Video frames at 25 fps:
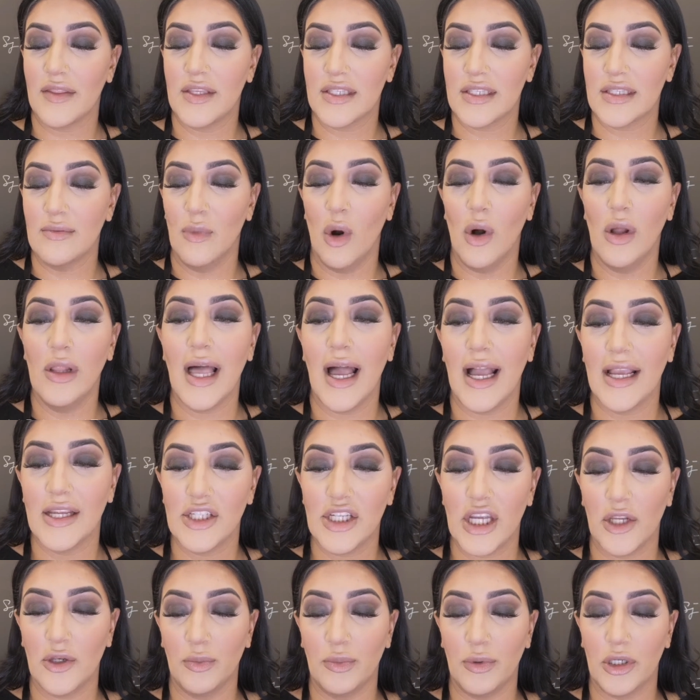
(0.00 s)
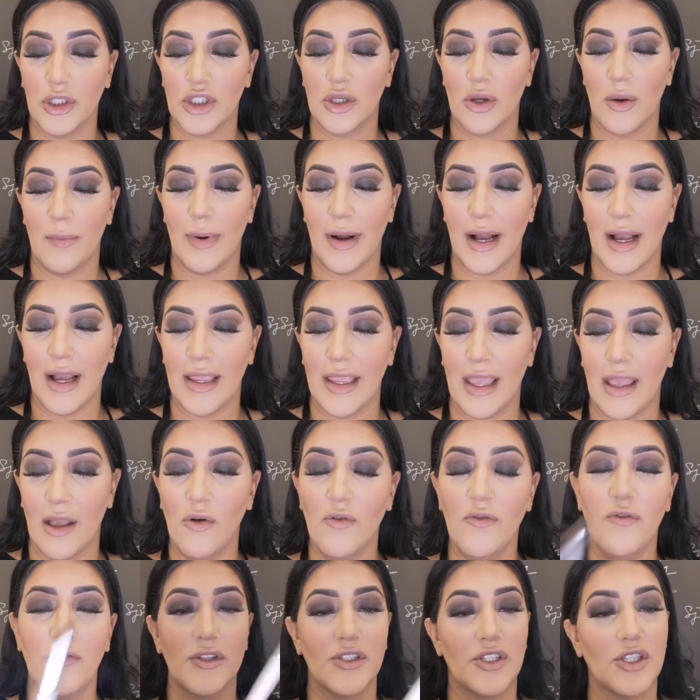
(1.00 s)
the small eyeshadow brush by
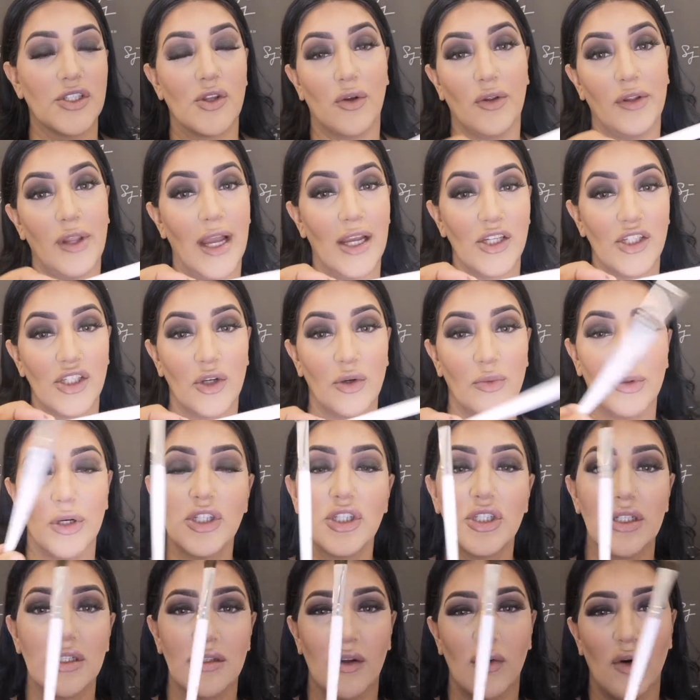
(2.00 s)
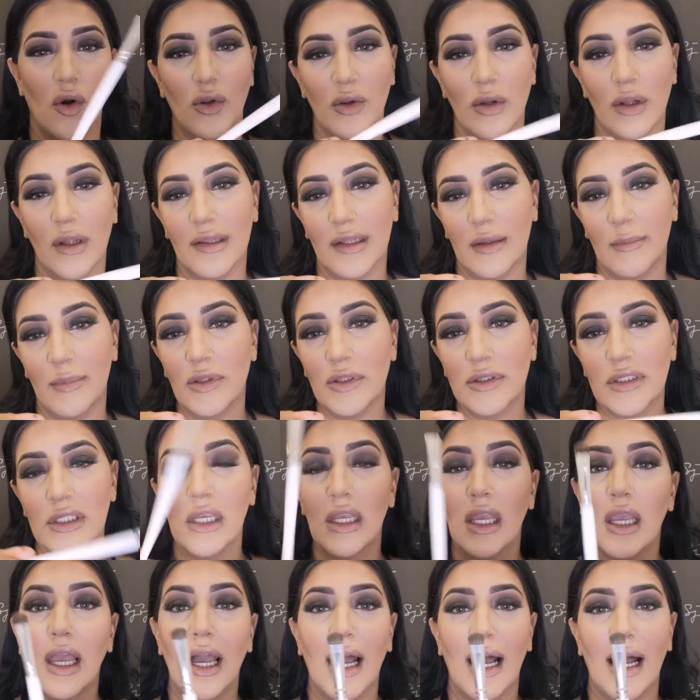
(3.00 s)
e.l.f. It's just called the eyeshadow brush. They're all labelled,
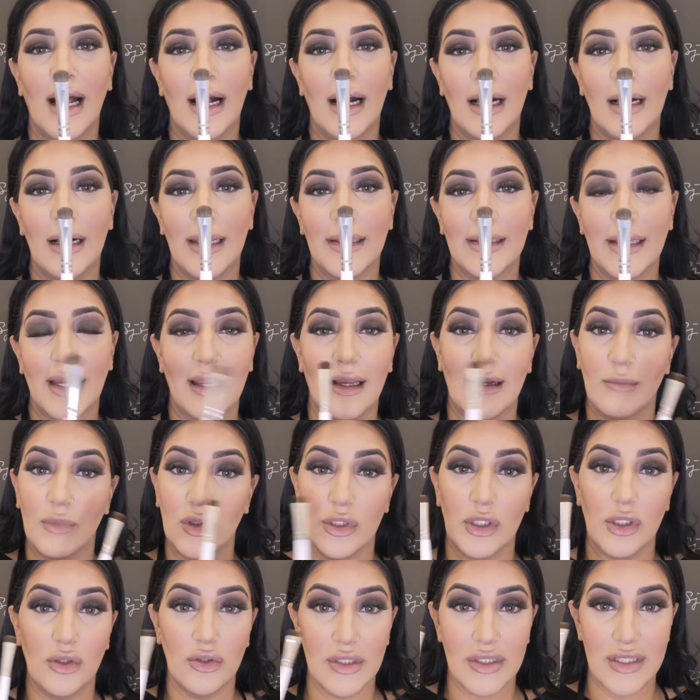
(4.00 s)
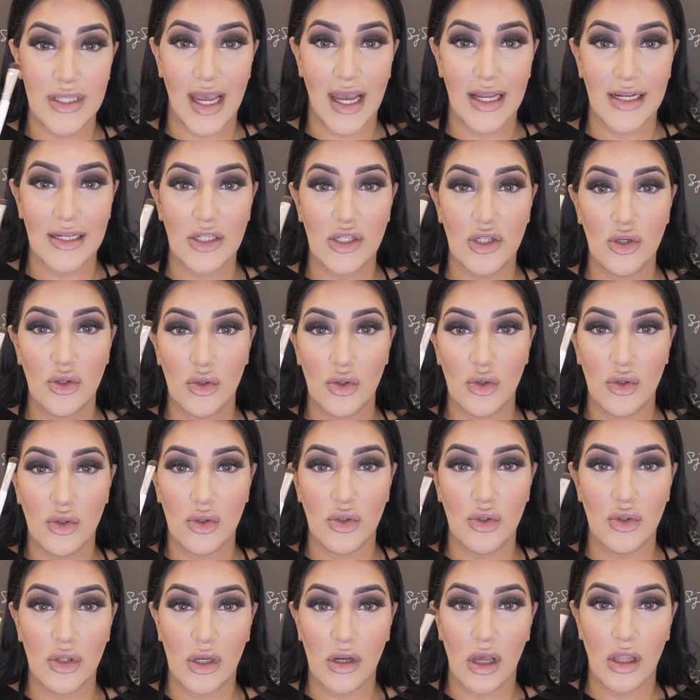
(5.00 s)
and I am going to use that
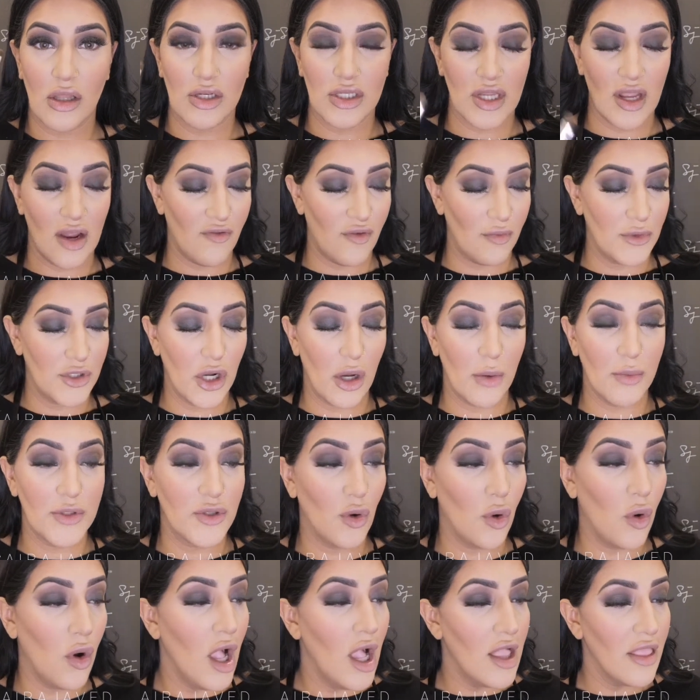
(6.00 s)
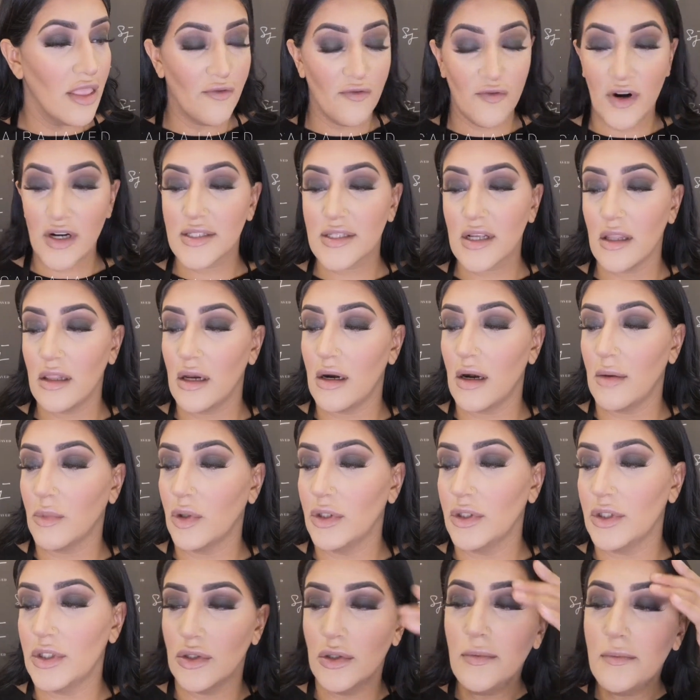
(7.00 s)
to do the colours from the top. So the first colour
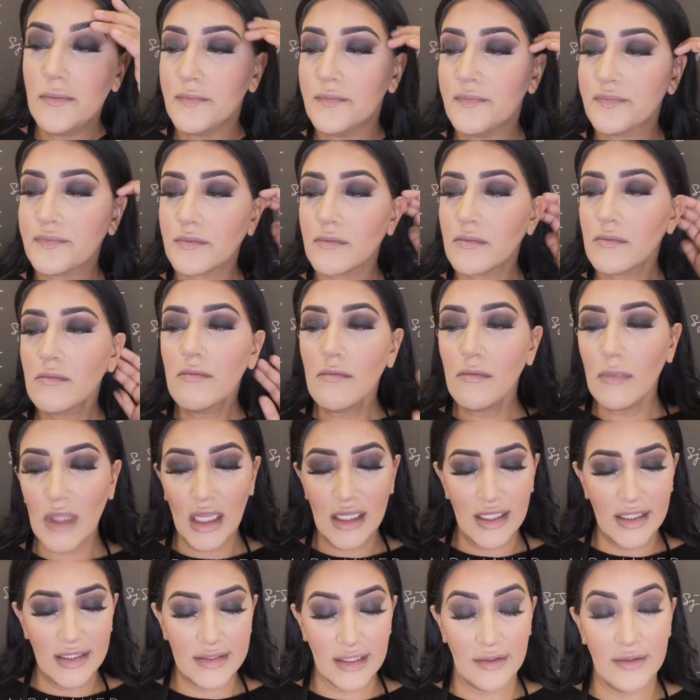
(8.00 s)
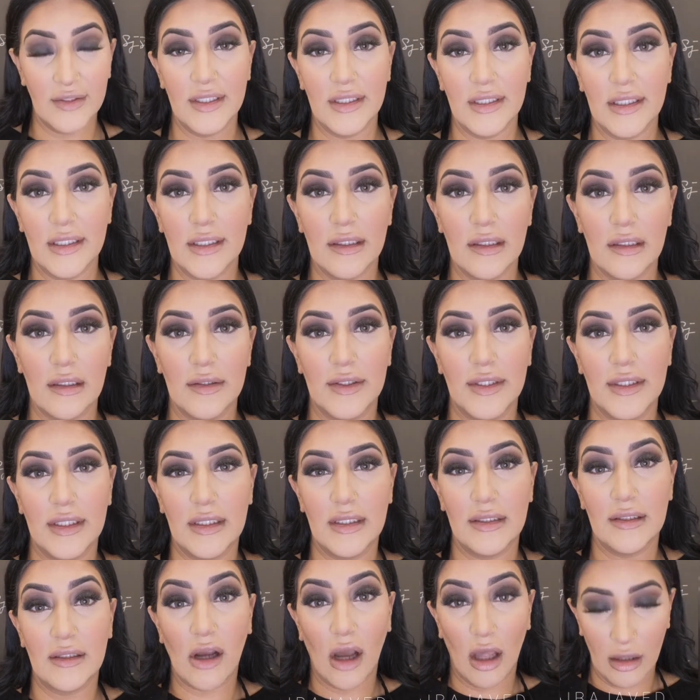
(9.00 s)
I'm going to do is
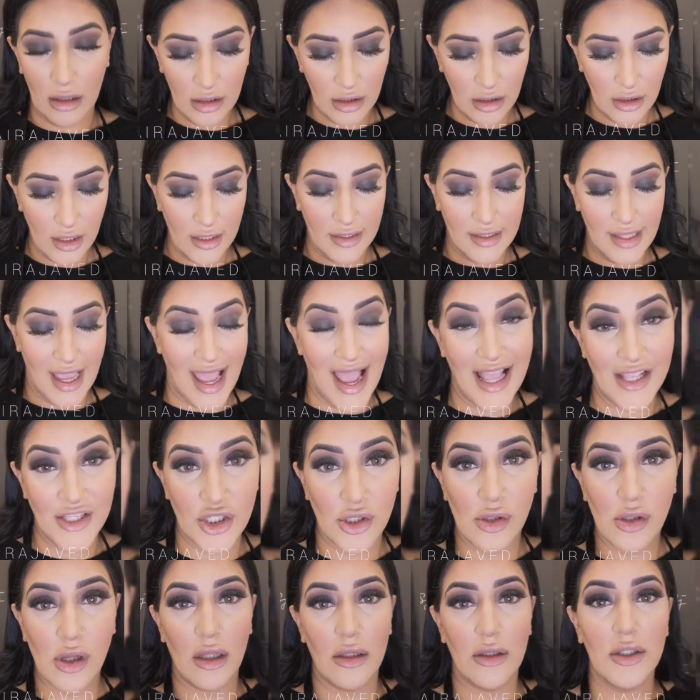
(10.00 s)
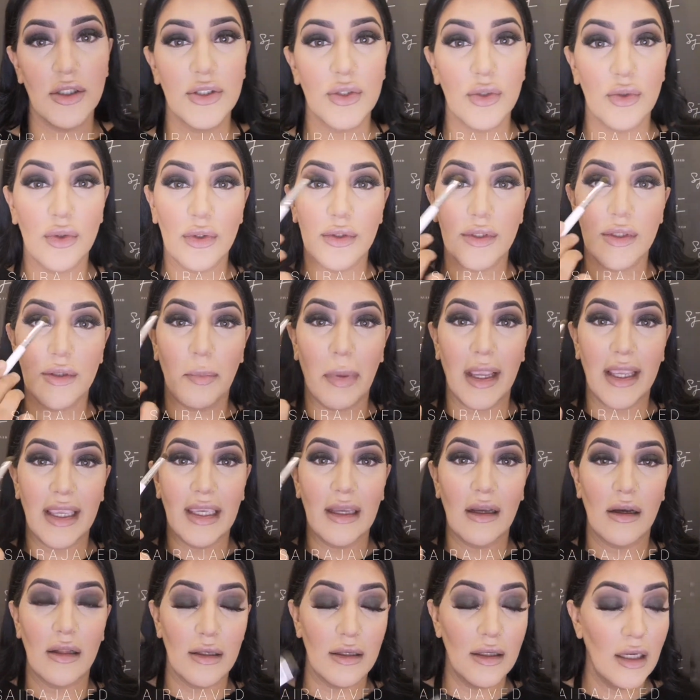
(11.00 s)
the colour, the actual colour, so
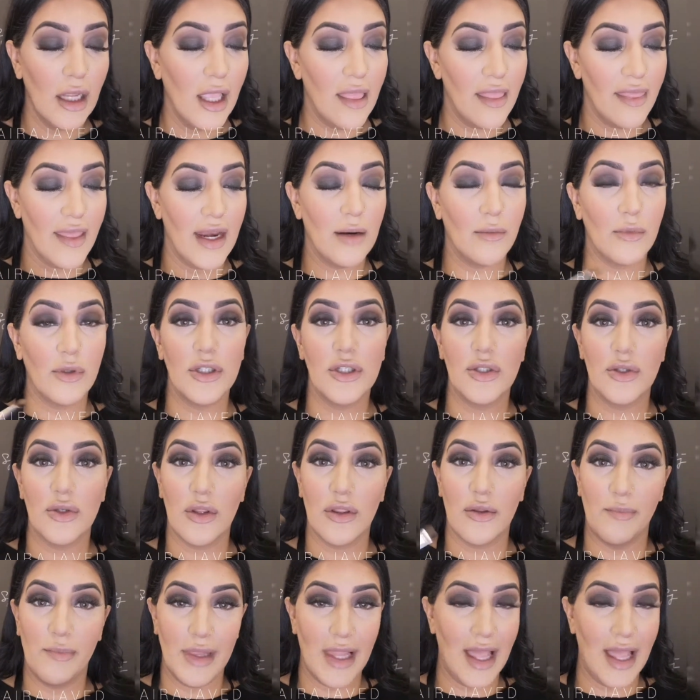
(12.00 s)
pinky colour. Then I'm going to do the